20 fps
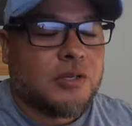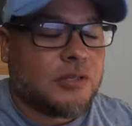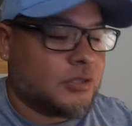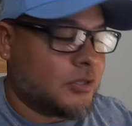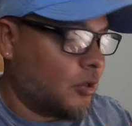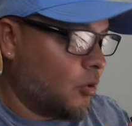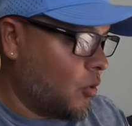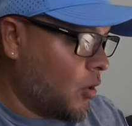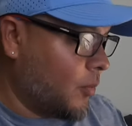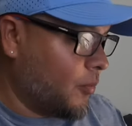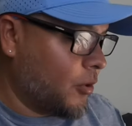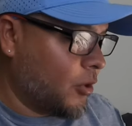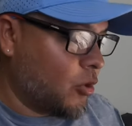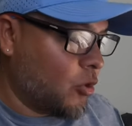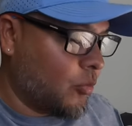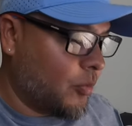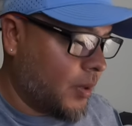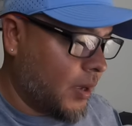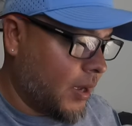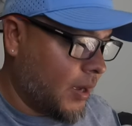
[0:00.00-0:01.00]
So I'm gonna
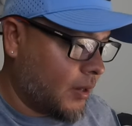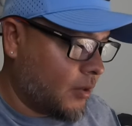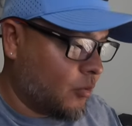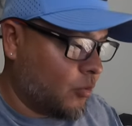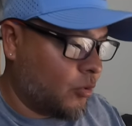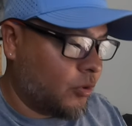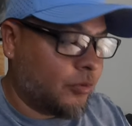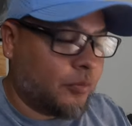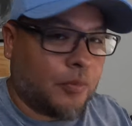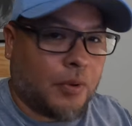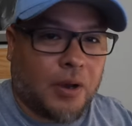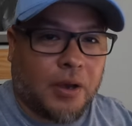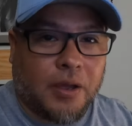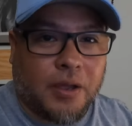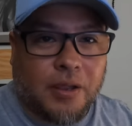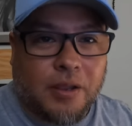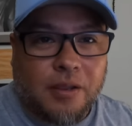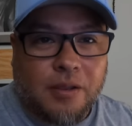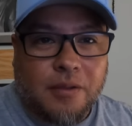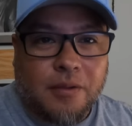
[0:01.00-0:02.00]
go back with
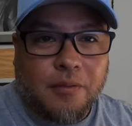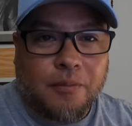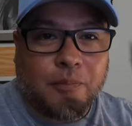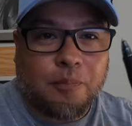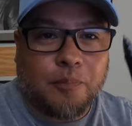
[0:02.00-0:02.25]
my